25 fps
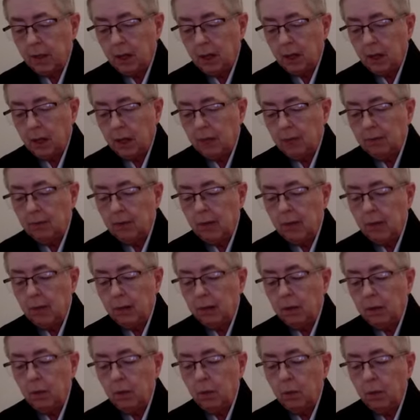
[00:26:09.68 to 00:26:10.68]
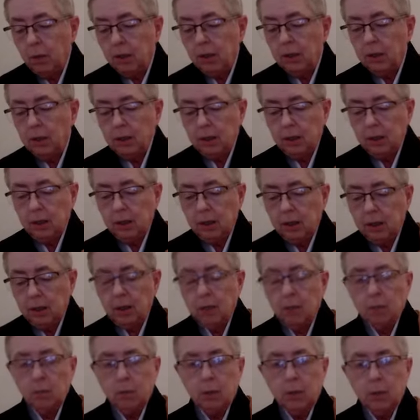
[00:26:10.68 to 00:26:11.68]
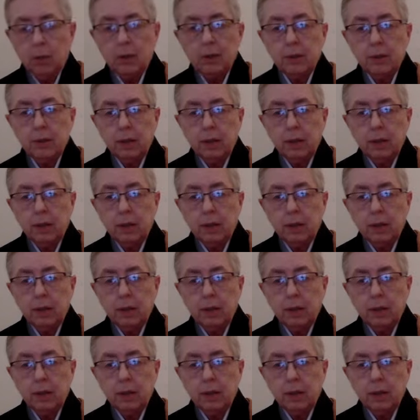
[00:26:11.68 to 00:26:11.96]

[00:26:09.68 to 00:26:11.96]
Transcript: And that awakening can arise